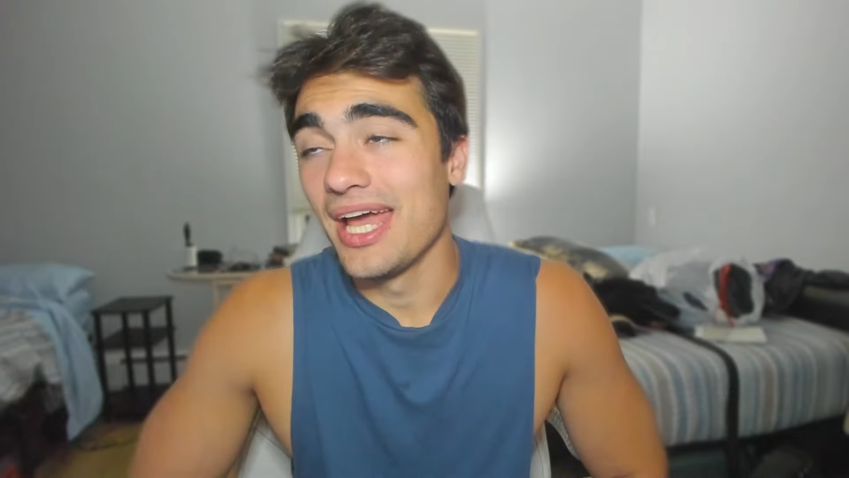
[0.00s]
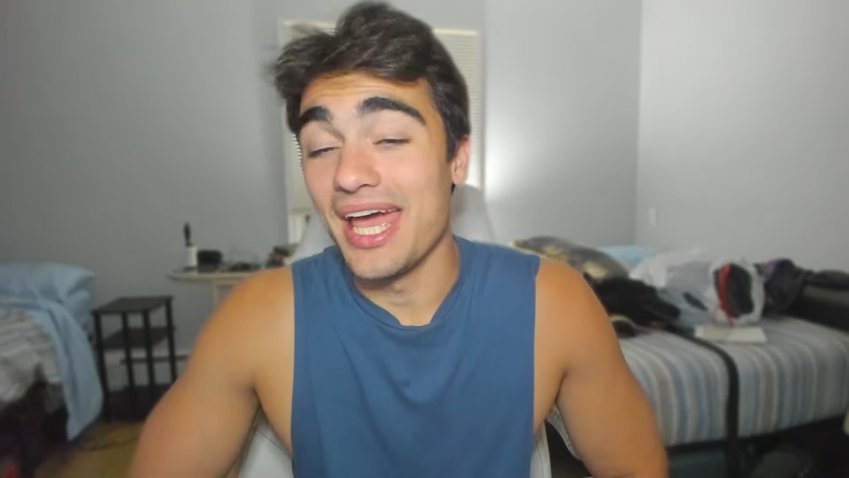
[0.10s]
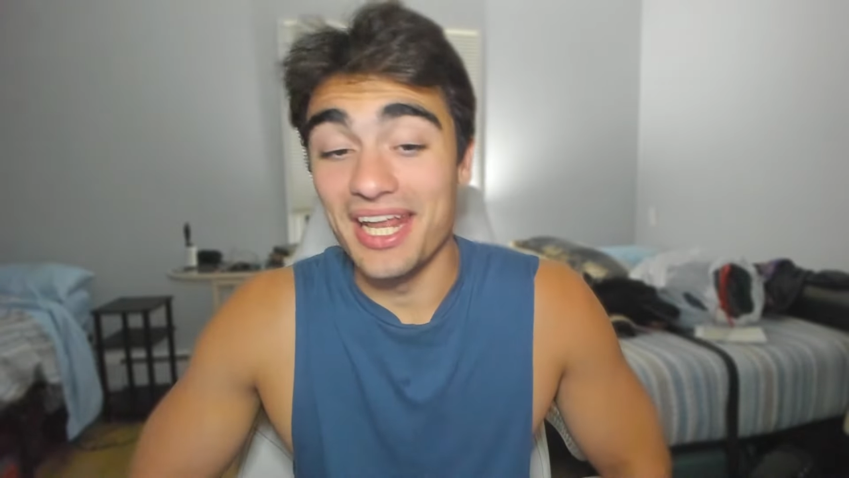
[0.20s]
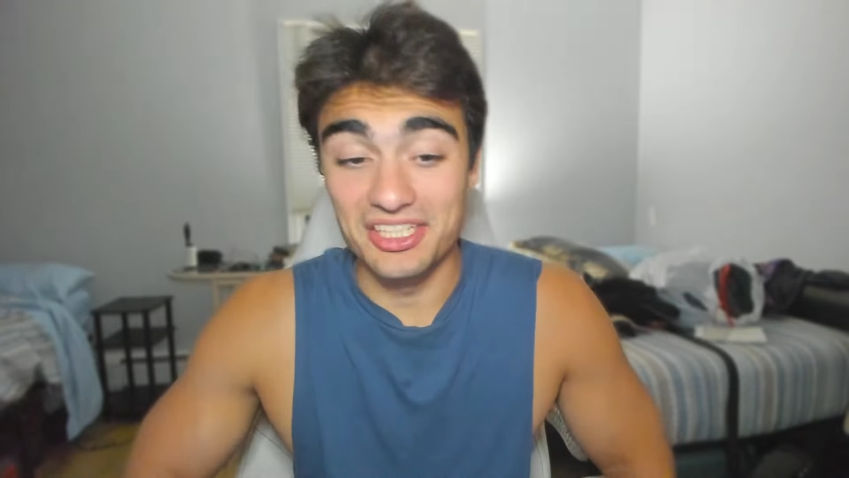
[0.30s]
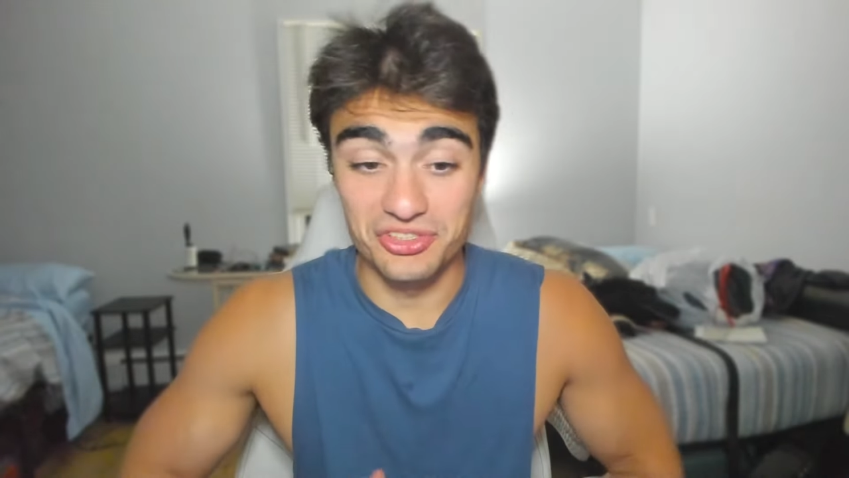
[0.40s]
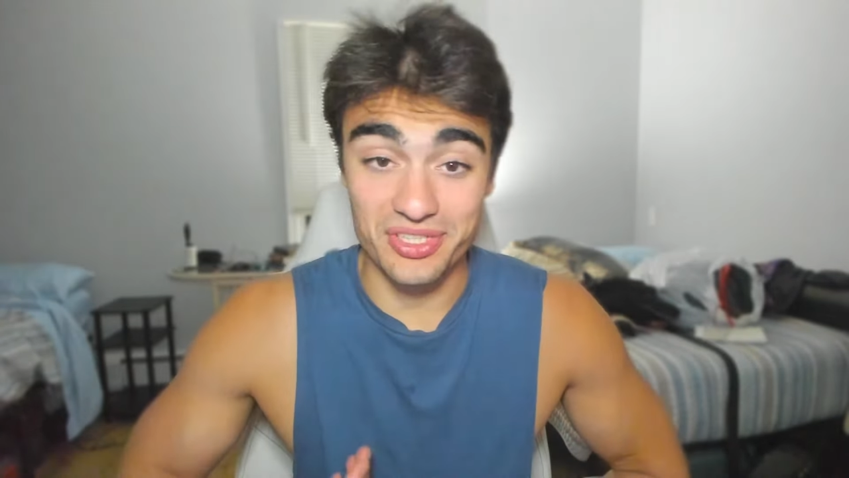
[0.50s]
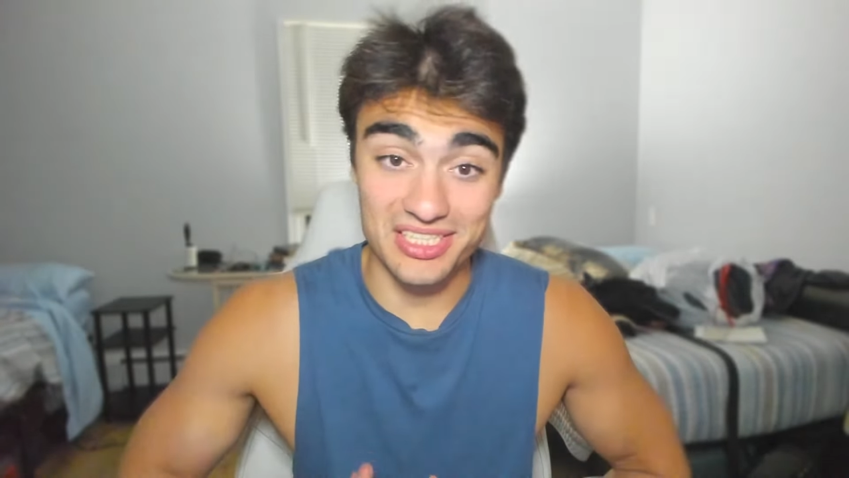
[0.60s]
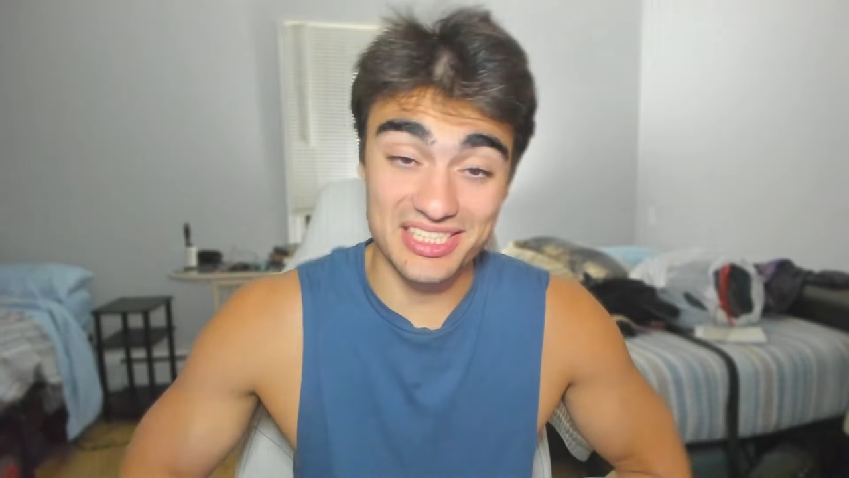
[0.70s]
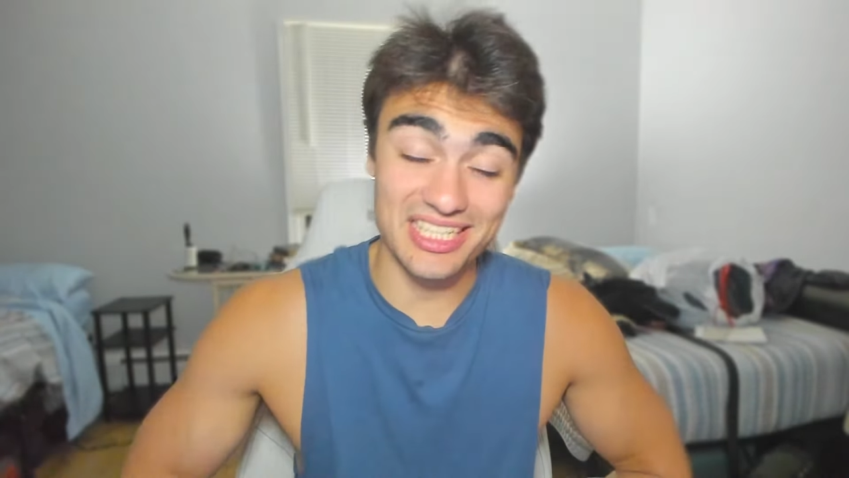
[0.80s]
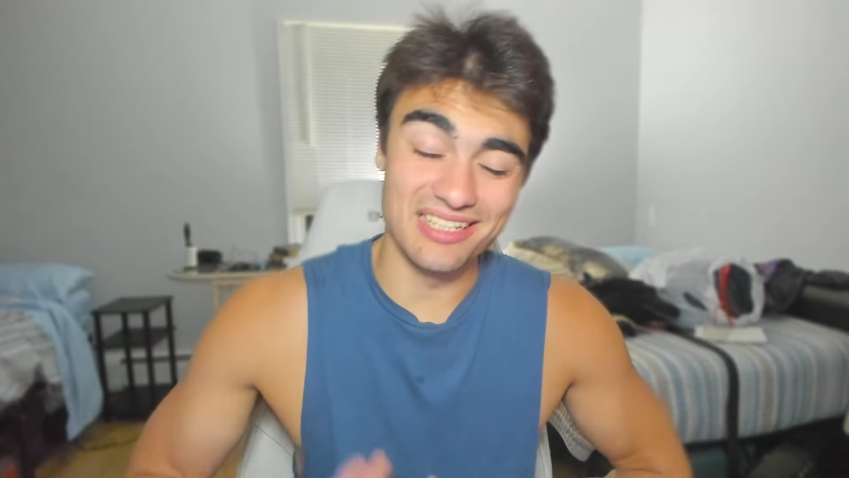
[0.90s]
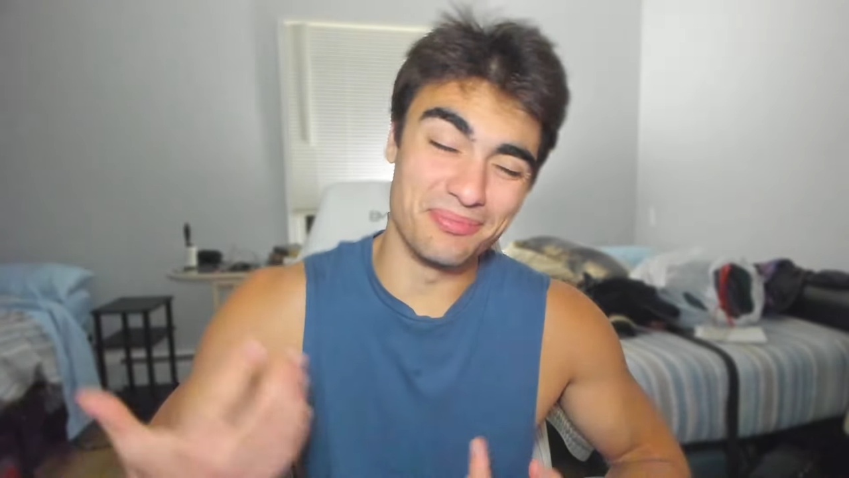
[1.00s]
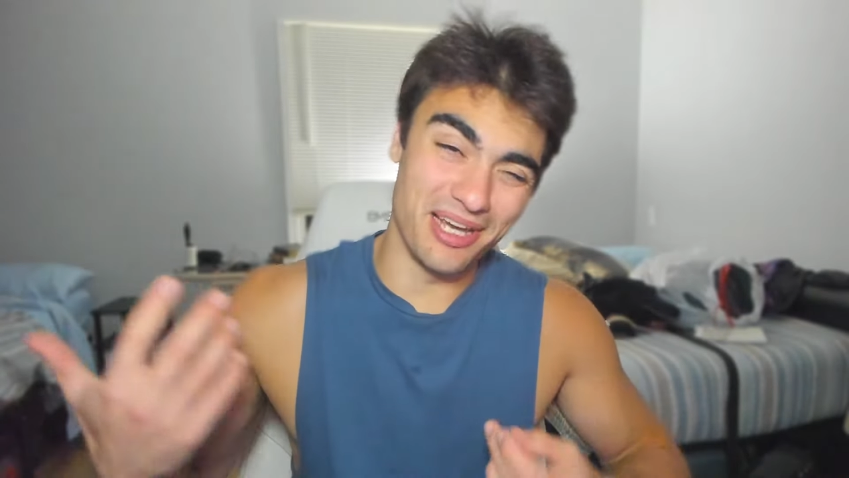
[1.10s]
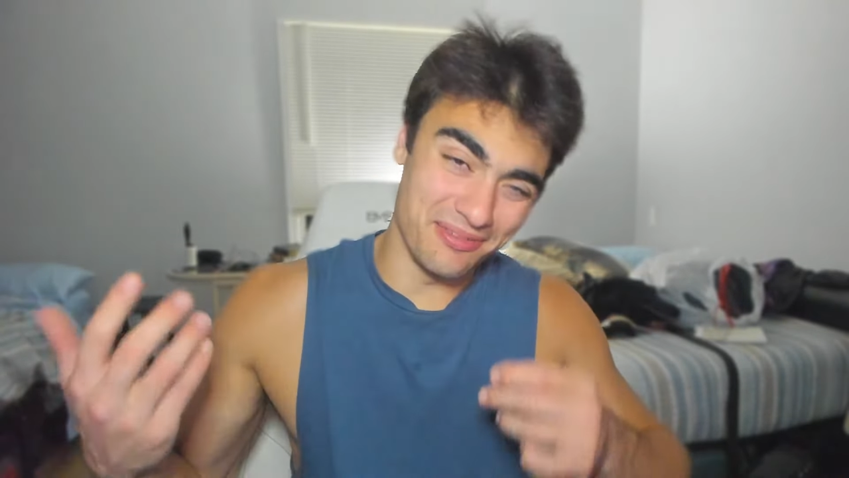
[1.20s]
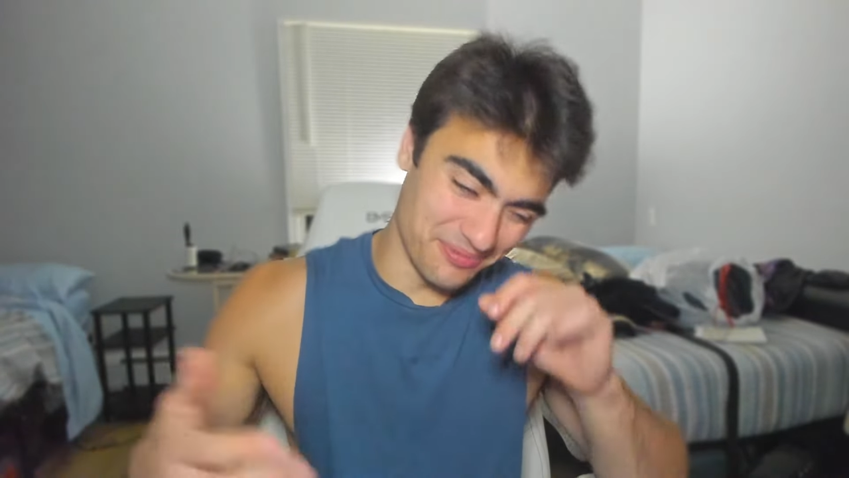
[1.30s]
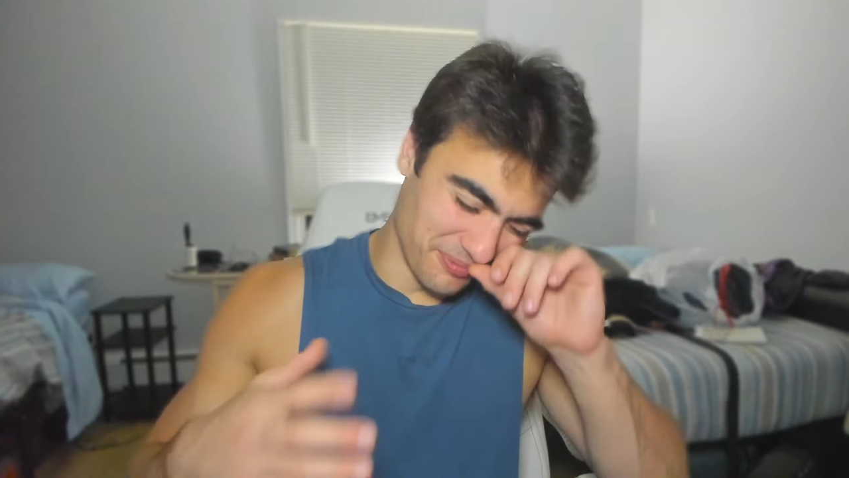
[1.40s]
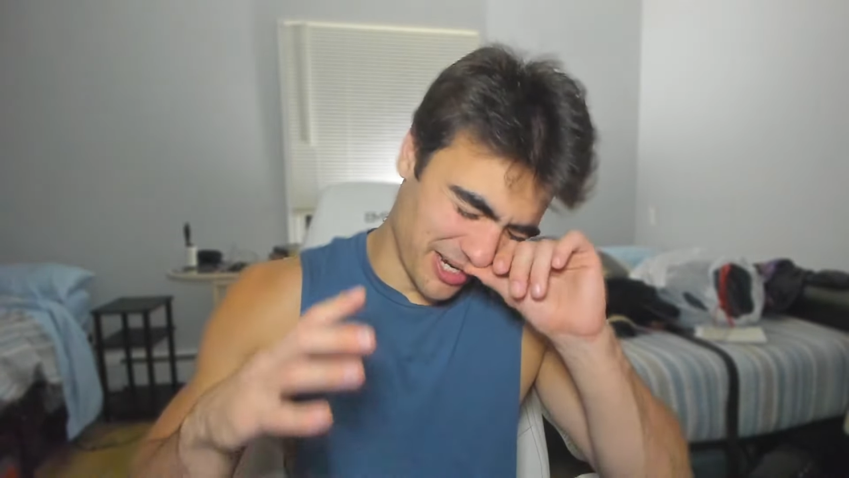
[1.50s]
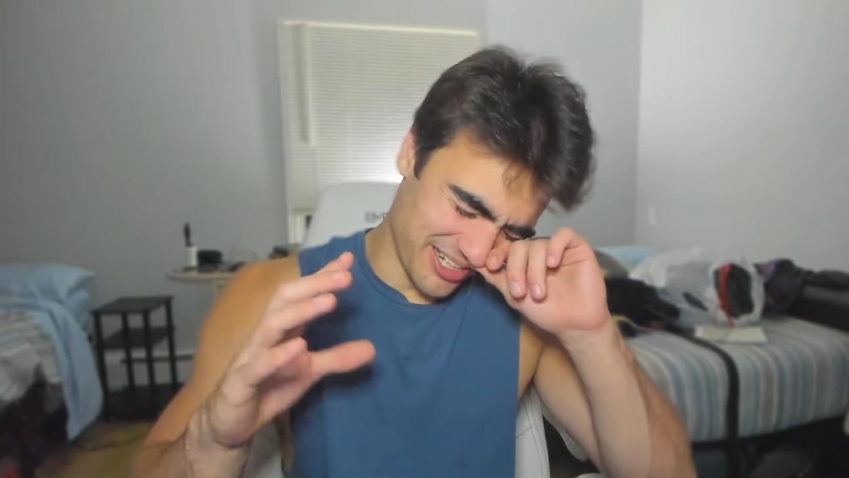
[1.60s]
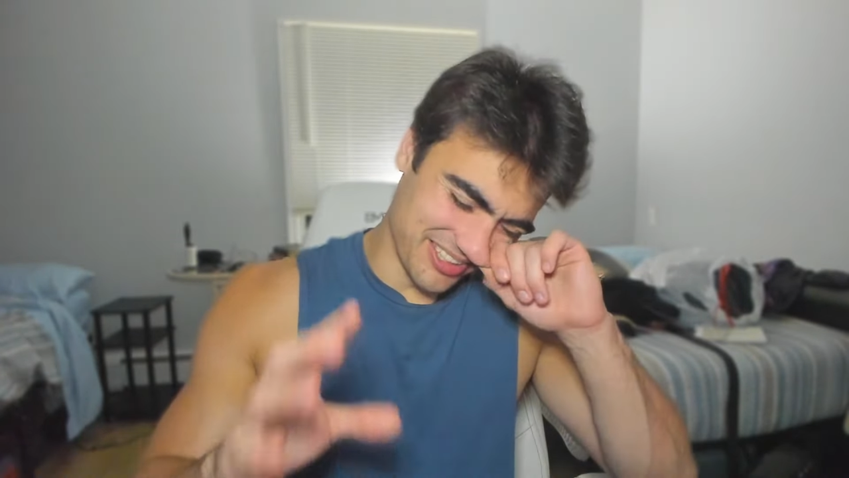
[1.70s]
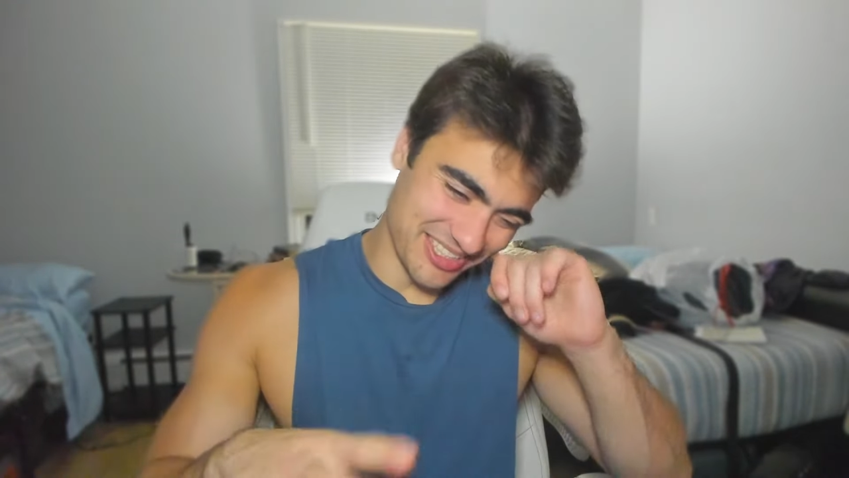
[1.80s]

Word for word: and as you can see, my my